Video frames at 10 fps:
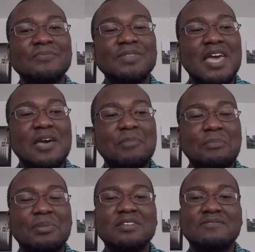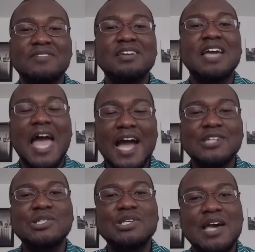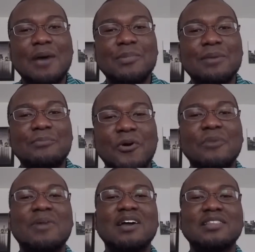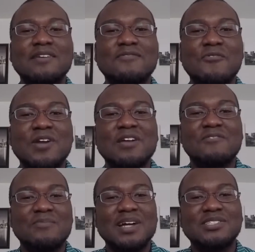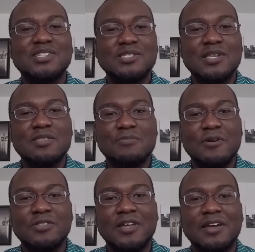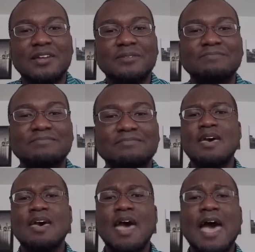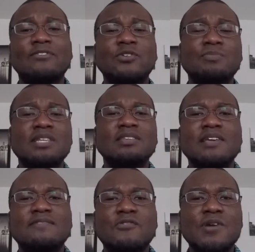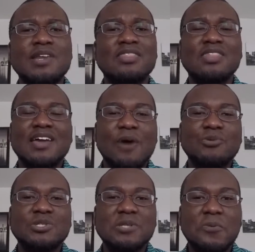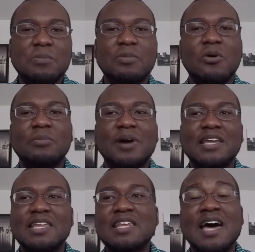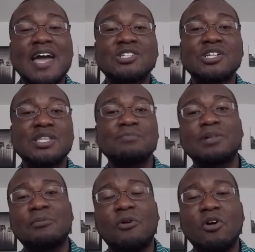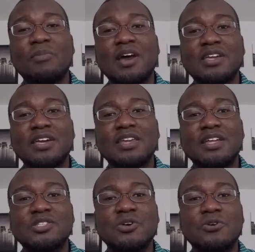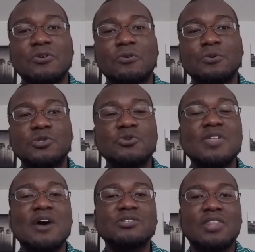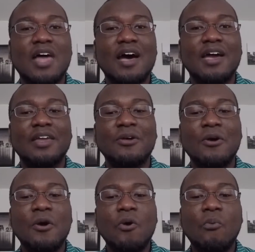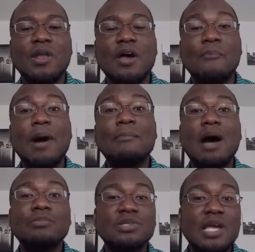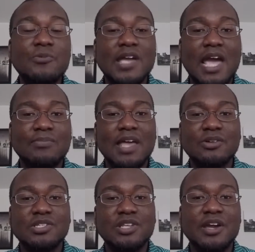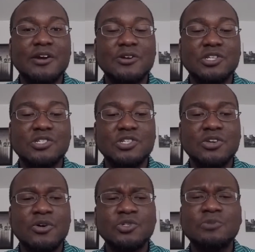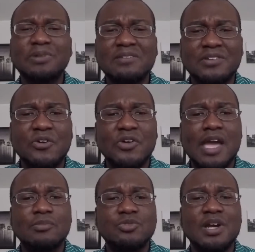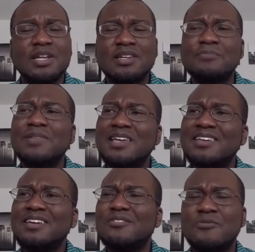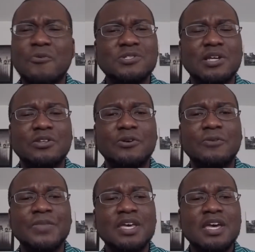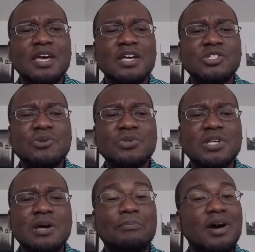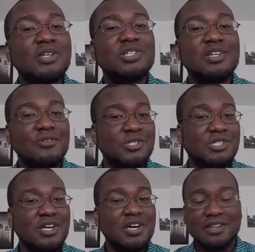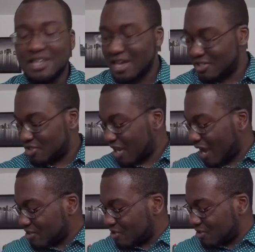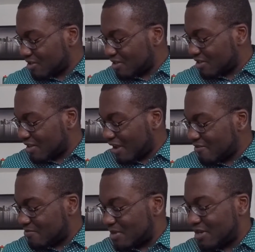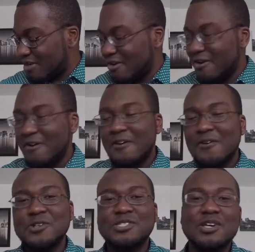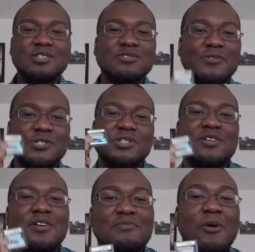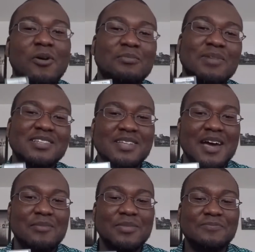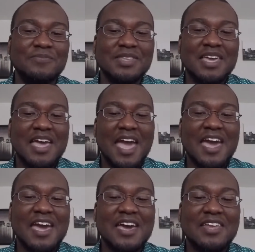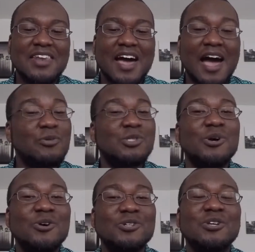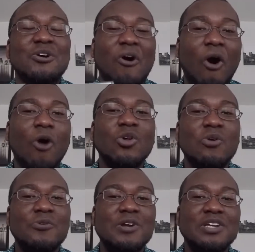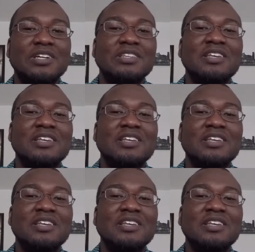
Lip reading: And my buddy Fee actually got me Pokemon Leaf Green for my 16th birthday. After beating Leaf Green, I thought I was done with Pokemon, and I actually didn't play Pokemon again until 2009, when my mom's neighbor came downstairs and she goes, "You play video games, right?" And I'm like, "Yeah, of course I do." She was punishing her son, and she actually gave me her son's version of Pokemon Diamond, and I was hooked all over again.